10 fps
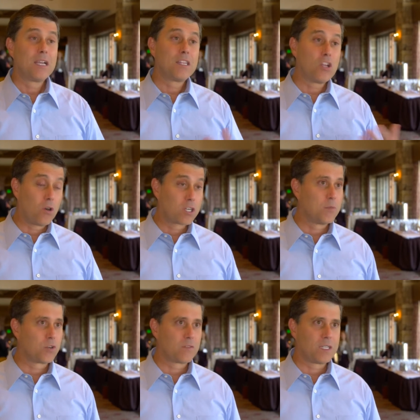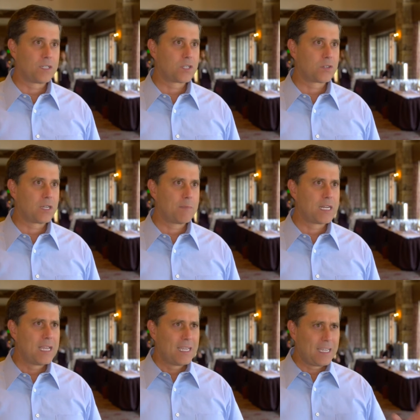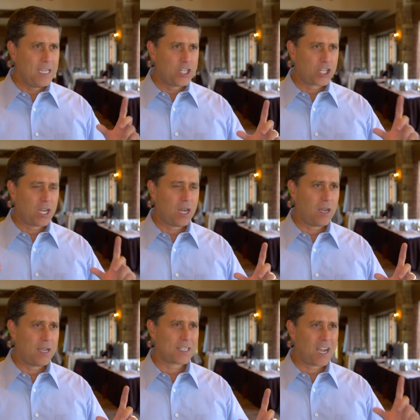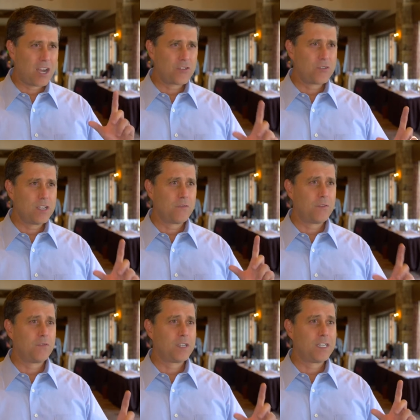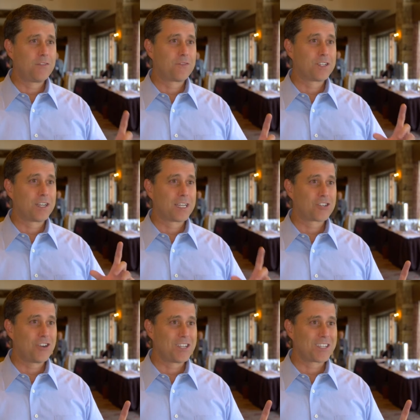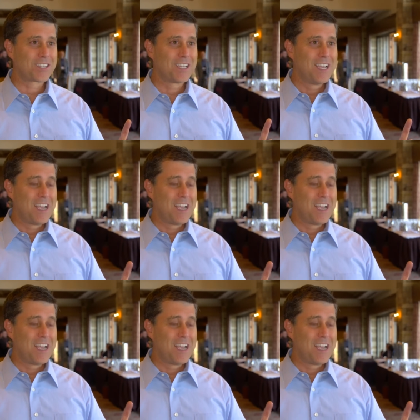The automotive industry, I mean, each car has 150 different electronics.